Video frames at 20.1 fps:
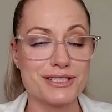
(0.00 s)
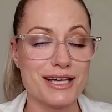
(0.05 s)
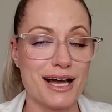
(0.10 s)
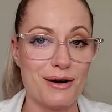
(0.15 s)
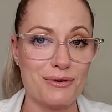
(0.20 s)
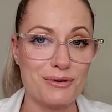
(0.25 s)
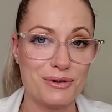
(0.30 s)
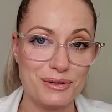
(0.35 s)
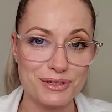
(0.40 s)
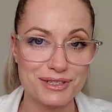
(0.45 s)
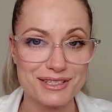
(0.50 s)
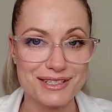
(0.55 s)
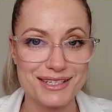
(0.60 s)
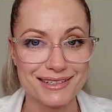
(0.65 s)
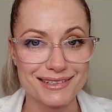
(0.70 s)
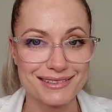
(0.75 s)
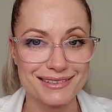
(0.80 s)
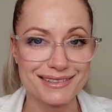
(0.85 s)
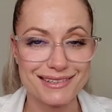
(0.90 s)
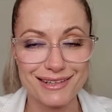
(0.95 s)

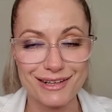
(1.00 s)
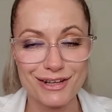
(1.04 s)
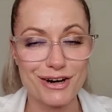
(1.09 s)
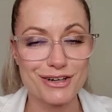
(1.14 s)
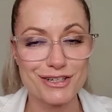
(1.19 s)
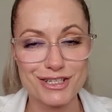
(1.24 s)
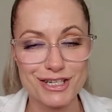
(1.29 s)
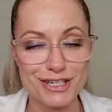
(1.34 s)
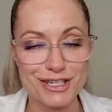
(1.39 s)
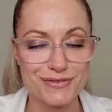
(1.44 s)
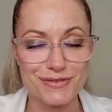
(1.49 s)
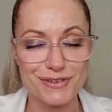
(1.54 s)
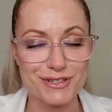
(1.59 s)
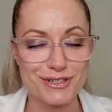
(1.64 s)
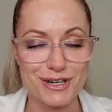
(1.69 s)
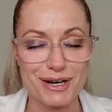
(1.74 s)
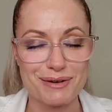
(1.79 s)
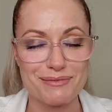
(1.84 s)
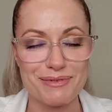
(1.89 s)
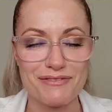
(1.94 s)
towels that are just for
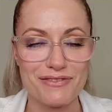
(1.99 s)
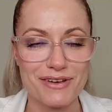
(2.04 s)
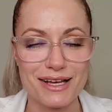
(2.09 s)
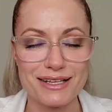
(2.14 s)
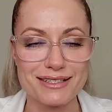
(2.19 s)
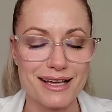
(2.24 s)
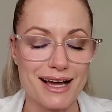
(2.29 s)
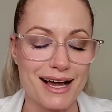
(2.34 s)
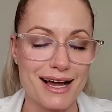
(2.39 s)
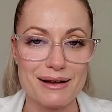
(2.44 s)
drying my face.